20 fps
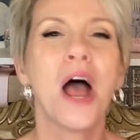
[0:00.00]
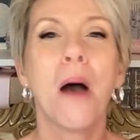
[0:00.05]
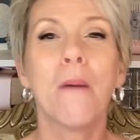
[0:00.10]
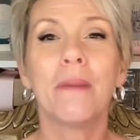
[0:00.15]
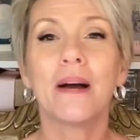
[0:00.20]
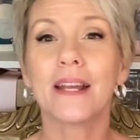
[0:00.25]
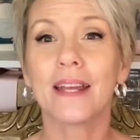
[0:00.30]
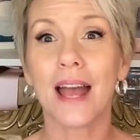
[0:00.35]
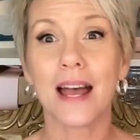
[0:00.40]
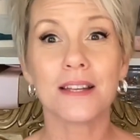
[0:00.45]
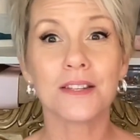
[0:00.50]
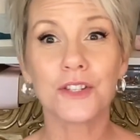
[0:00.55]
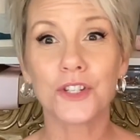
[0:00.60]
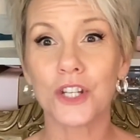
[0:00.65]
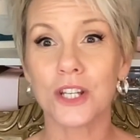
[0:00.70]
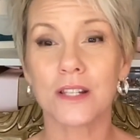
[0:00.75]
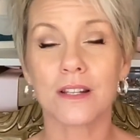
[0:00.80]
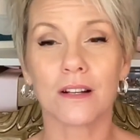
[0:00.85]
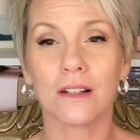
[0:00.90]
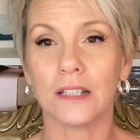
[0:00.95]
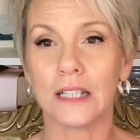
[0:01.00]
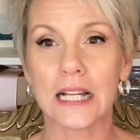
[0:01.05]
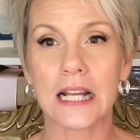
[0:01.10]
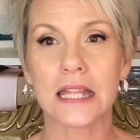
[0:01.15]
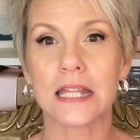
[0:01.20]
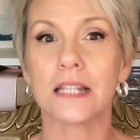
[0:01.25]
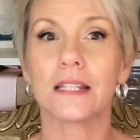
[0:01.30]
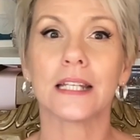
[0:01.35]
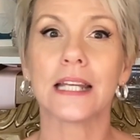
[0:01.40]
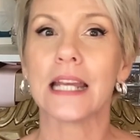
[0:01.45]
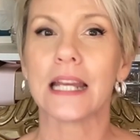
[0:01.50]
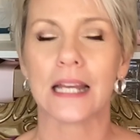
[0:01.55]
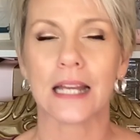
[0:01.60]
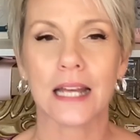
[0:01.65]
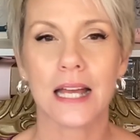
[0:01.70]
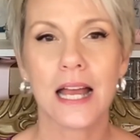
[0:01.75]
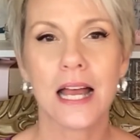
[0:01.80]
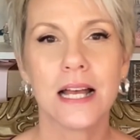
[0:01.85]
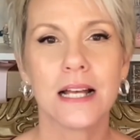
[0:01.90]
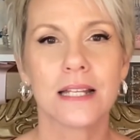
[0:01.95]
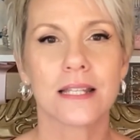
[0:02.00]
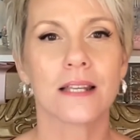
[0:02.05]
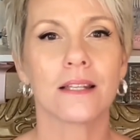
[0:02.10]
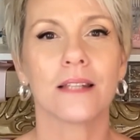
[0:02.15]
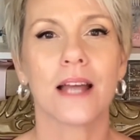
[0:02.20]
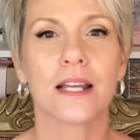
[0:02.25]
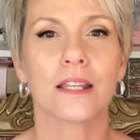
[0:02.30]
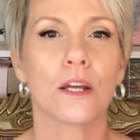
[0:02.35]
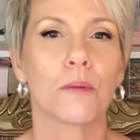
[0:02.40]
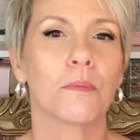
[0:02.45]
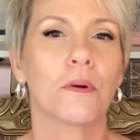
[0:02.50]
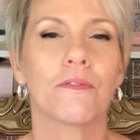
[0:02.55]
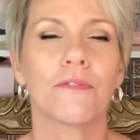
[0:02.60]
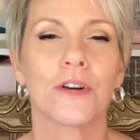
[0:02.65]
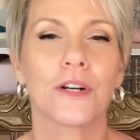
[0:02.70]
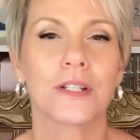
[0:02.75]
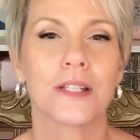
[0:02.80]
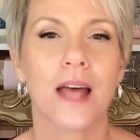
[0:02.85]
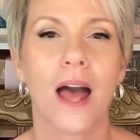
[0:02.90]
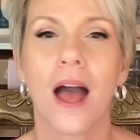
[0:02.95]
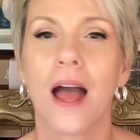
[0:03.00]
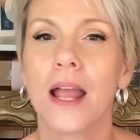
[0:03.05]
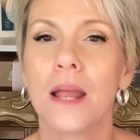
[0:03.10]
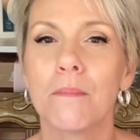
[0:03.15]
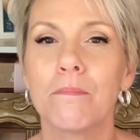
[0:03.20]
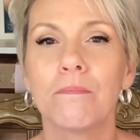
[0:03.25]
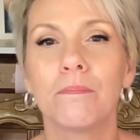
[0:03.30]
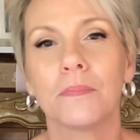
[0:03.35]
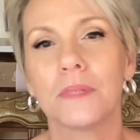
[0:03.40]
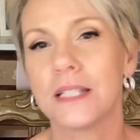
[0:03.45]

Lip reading: But guests just click the link, select their preferred time,